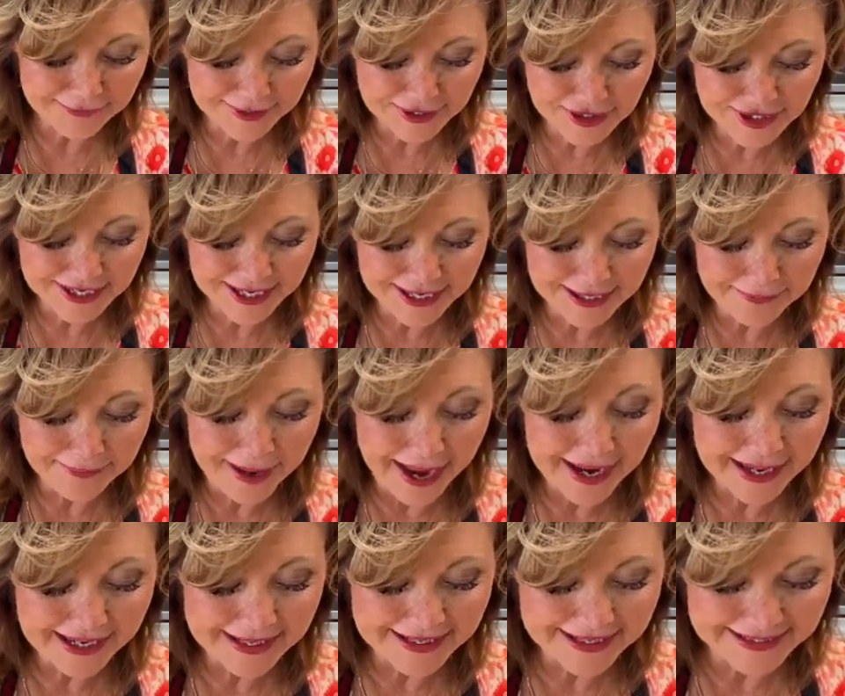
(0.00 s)
originated
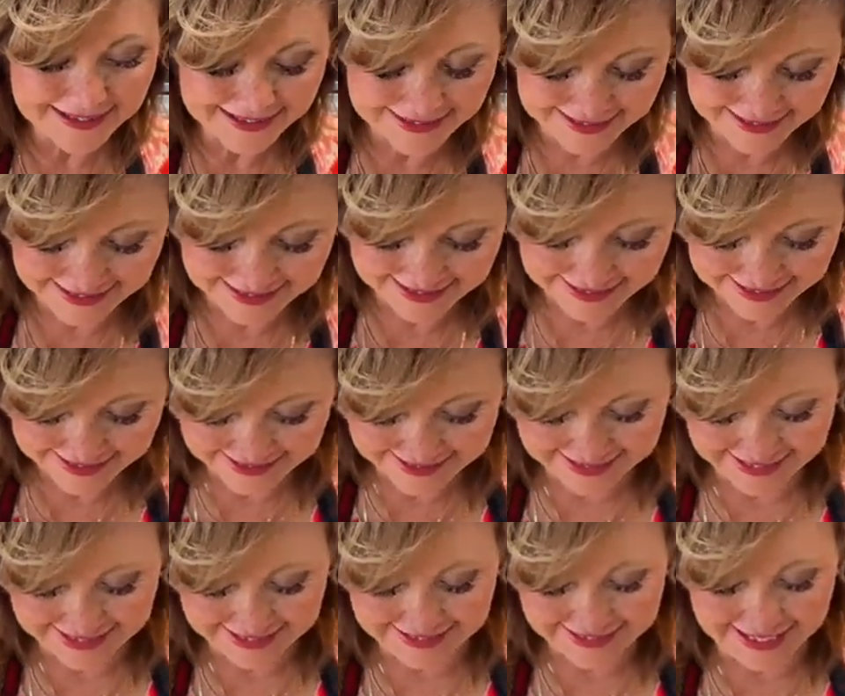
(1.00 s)
back in the
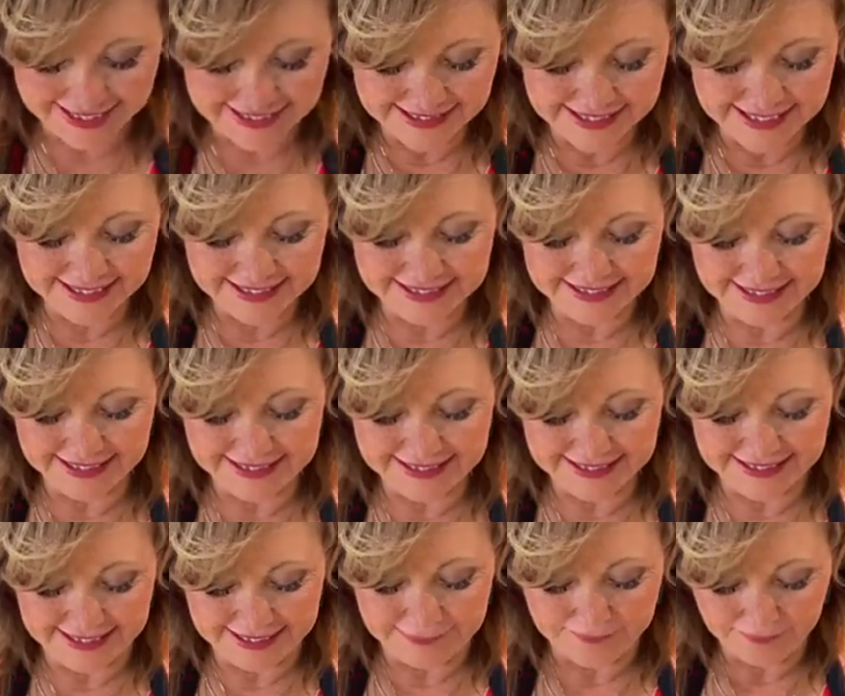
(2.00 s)
60s,
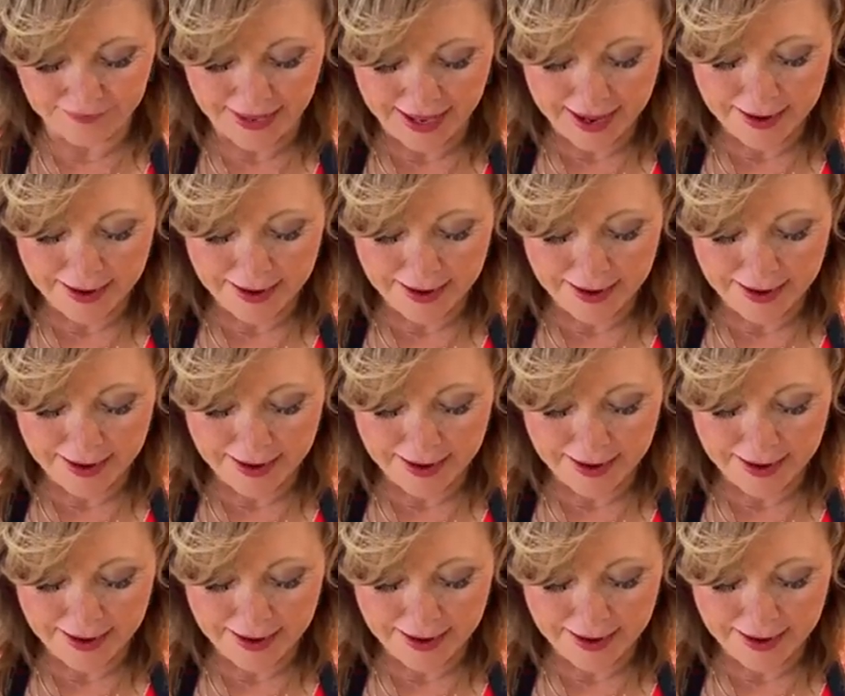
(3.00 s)
1960,